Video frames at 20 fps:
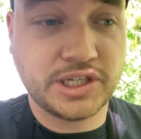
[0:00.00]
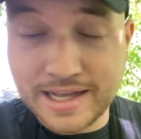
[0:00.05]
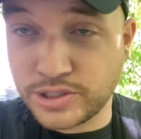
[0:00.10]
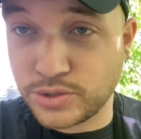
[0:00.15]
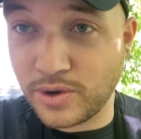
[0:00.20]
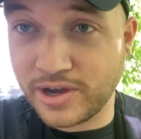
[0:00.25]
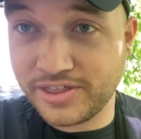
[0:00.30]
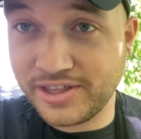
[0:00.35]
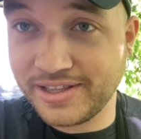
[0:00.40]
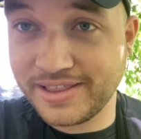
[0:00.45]
And
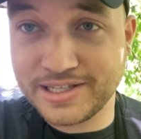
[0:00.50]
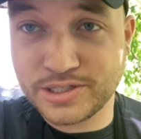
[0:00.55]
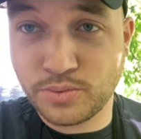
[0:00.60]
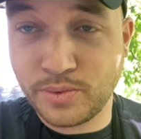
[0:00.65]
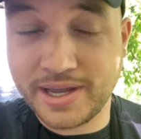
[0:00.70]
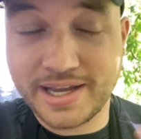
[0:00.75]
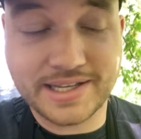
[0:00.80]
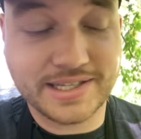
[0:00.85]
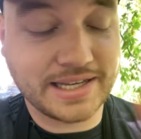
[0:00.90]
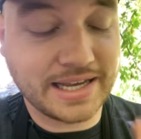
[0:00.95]
so I think this
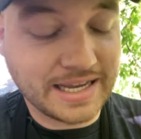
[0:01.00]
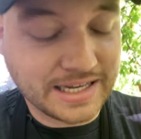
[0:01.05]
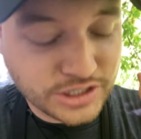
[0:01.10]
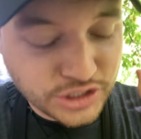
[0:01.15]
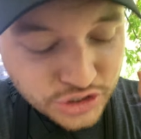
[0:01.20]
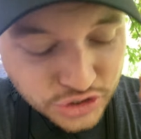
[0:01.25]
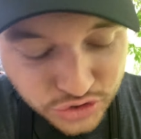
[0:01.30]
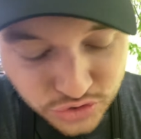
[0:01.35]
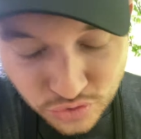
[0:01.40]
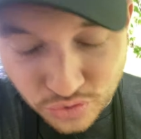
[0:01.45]
week is
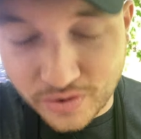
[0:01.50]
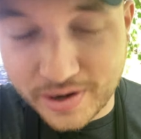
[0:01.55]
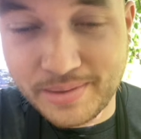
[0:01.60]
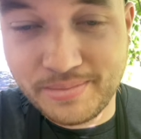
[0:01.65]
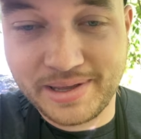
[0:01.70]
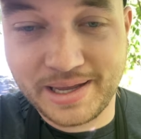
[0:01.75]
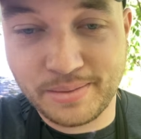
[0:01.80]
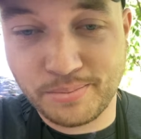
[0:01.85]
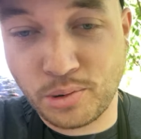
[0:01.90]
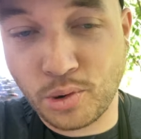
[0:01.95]

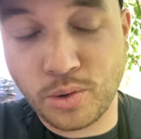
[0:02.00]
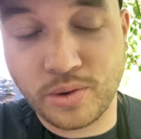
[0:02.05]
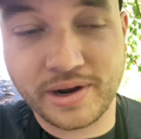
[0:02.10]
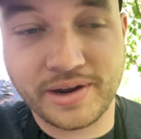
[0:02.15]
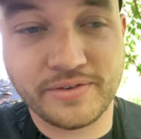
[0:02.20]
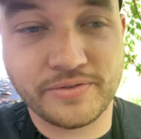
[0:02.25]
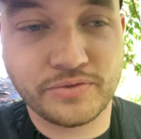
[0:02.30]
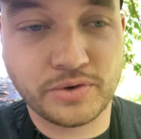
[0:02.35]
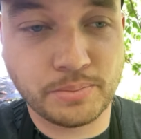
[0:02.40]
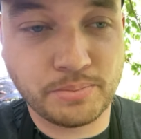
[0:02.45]
extremely
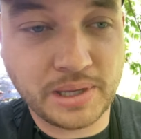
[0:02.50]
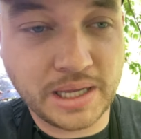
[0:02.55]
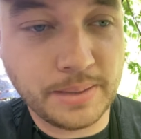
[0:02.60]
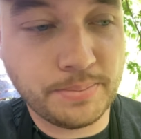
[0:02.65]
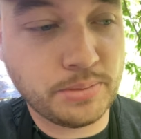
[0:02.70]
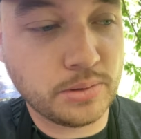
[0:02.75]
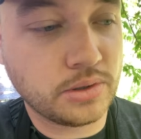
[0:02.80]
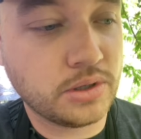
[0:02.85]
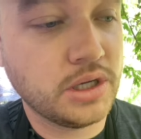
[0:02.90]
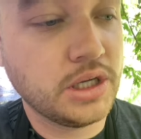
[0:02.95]
important for
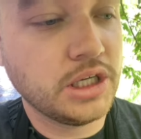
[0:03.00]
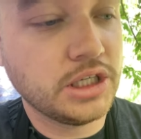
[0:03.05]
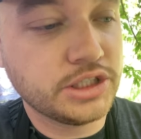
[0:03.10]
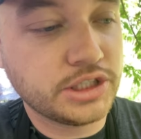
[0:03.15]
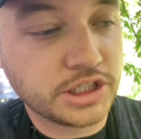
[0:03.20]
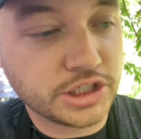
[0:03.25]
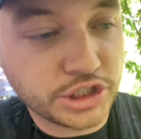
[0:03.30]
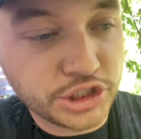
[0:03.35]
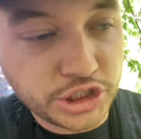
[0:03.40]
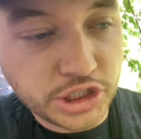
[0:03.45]
people
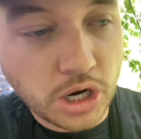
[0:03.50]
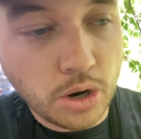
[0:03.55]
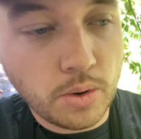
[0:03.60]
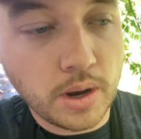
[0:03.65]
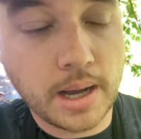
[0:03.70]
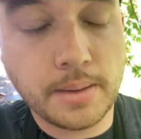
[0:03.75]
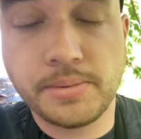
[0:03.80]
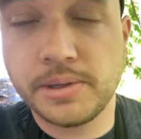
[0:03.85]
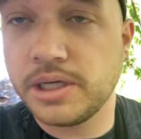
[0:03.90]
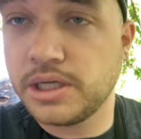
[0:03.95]
to show
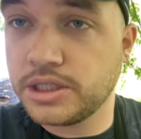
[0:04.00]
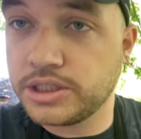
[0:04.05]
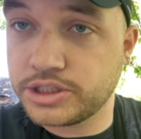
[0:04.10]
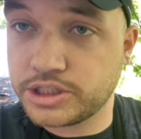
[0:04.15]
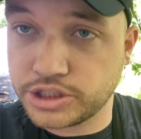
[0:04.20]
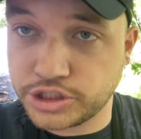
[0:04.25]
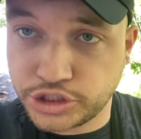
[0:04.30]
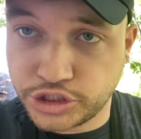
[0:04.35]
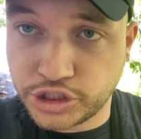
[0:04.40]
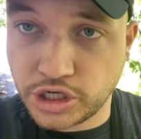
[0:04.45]
up,
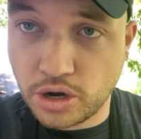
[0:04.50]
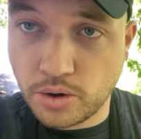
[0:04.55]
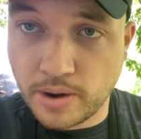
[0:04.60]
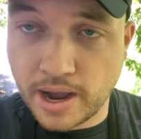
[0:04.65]
to show